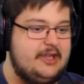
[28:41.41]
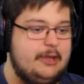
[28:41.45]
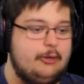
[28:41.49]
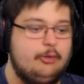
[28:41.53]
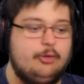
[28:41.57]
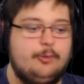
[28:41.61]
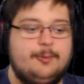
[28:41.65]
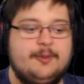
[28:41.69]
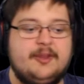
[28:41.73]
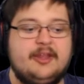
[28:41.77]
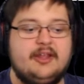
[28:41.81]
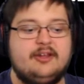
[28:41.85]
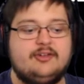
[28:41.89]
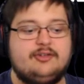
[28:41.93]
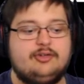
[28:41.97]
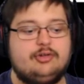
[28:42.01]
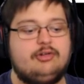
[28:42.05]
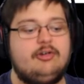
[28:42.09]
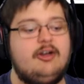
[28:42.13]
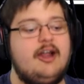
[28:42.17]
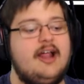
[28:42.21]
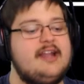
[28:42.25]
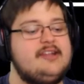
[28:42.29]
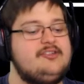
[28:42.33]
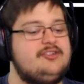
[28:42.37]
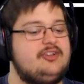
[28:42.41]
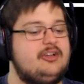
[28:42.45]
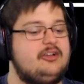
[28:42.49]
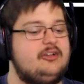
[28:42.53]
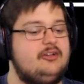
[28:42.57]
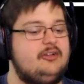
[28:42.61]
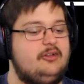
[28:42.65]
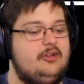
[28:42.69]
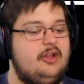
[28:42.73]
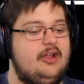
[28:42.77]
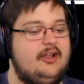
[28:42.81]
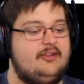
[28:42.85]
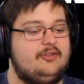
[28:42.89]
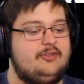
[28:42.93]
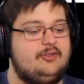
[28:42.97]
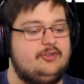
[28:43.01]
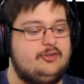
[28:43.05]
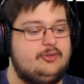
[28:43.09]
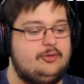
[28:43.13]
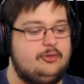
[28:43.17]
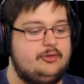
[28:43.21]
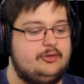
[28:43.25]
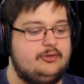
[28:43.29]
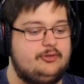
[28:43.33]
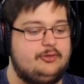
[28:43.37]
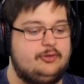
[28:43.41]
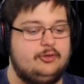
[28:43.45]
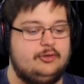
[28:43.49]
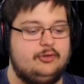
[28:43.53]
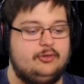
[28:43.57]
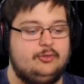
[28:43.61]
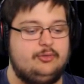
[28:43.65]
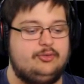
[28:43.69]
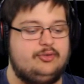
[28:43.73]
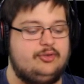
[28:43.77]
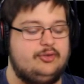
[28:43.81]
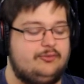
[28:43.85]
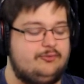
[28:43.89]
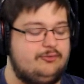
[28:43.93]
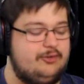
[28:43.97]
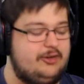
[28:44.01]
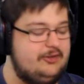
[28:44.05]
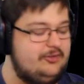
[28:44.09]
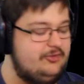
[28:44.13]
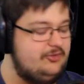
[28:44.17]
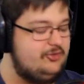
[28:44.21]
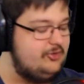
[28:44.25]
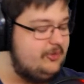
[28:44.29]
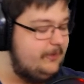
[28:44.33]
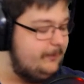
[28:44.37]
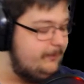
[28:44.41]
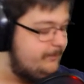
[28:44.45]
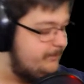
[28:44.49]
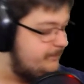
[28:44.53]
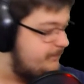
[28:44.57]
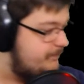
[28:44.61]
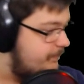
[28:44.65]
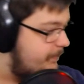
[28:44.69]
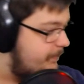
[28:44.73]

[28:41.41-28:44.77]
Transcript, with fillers: It would be a tragic loss to, to lose your friendship.